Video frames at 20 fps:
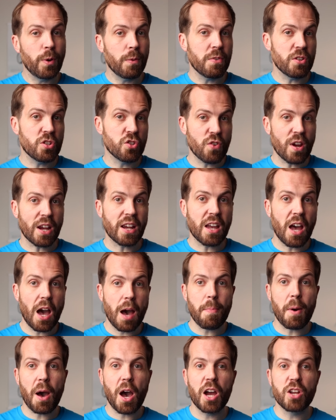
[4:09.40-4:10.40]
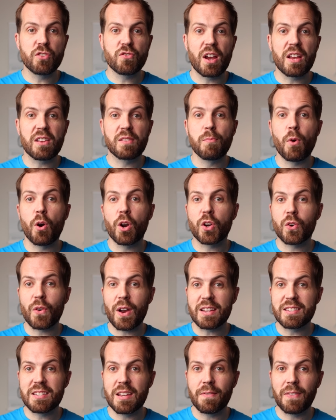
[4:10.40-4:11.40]
we restrict carbohydrates more
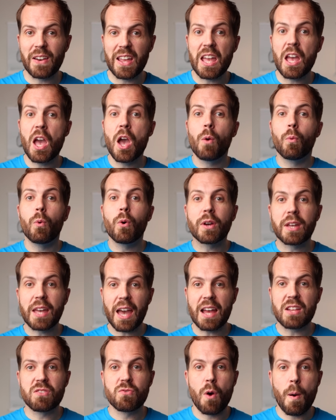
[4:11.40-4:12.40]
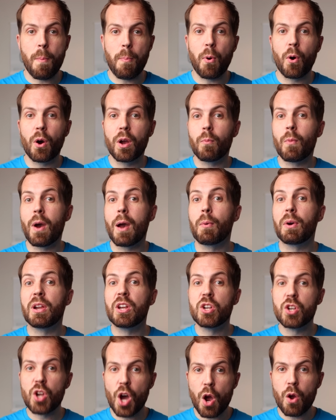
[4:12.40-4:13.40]
aggressively, we'll get to a point where we're
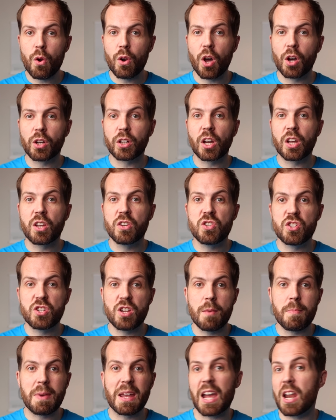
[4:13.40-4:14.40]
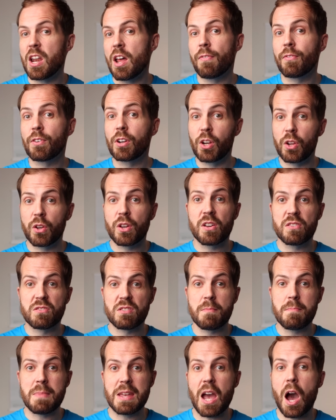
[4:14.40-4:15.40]
no longer consuming enough glucose
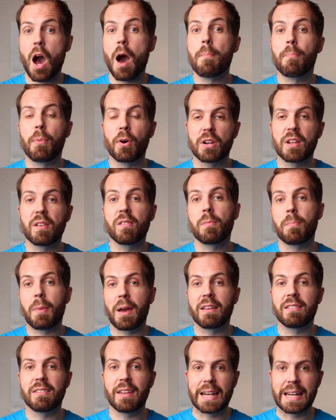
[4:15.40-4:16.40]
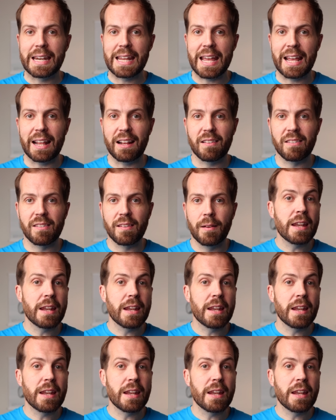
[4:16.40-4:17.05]
to meet our body's basic needs.